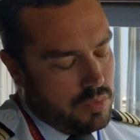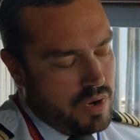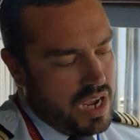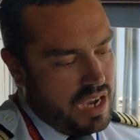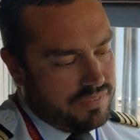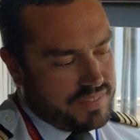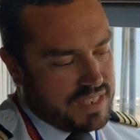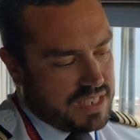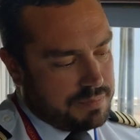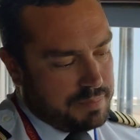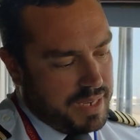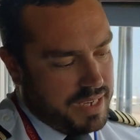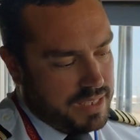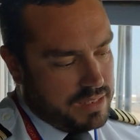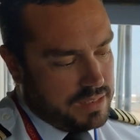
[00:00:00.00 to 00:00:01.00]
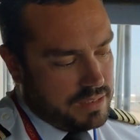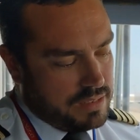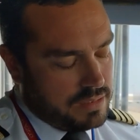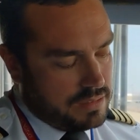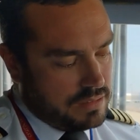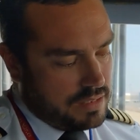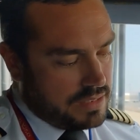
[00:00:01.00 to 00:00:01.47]
we have to spend
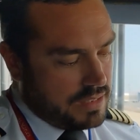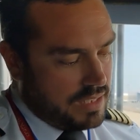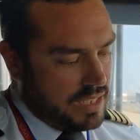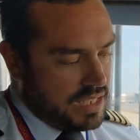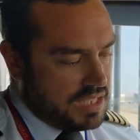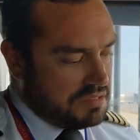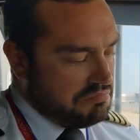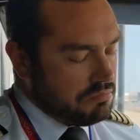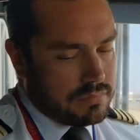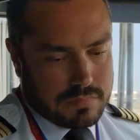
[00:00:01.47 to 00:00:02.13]
at least,